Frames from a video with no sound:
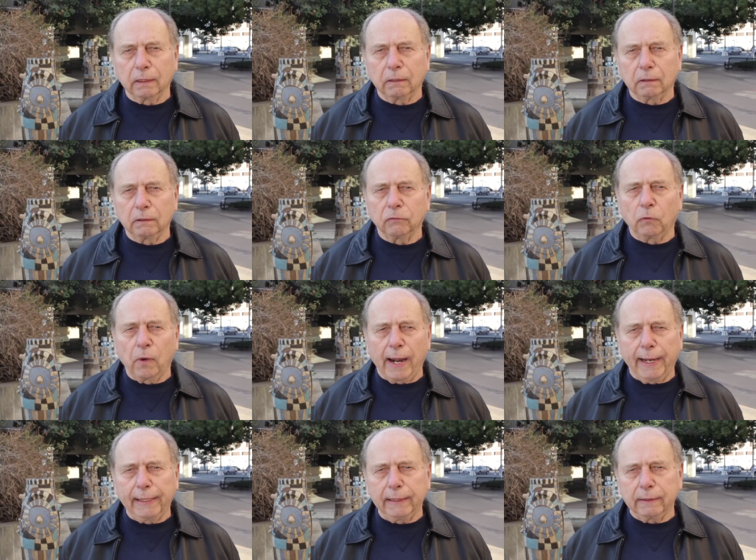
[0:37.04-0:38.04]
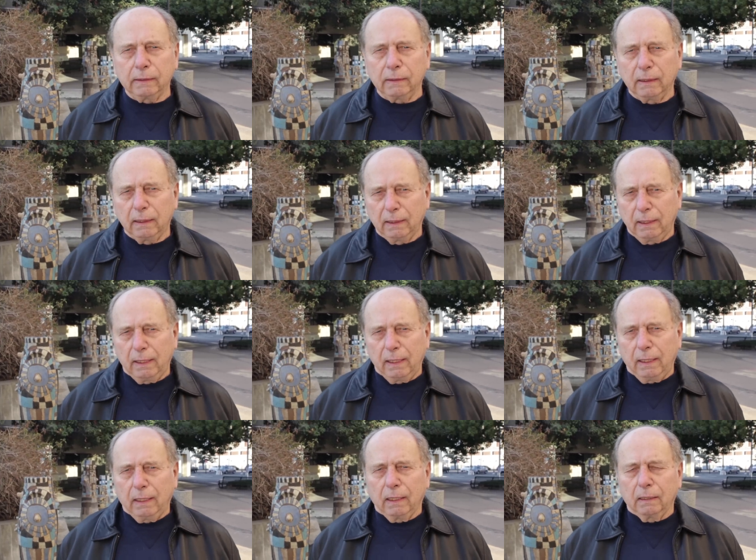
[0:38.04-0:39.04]
little ragged.
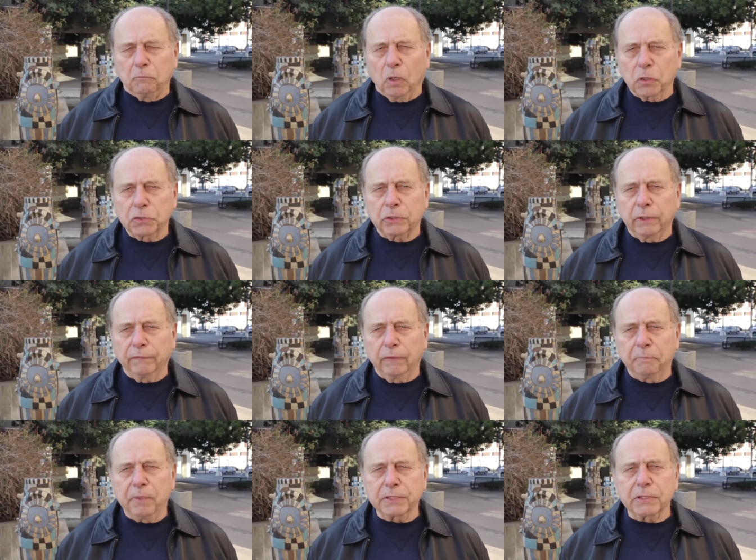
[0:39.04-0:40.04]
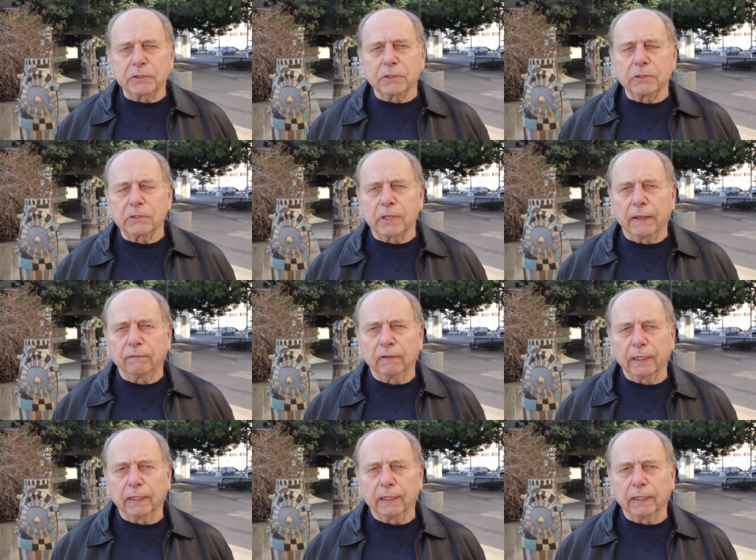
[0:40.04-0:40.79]
Most of the businesses have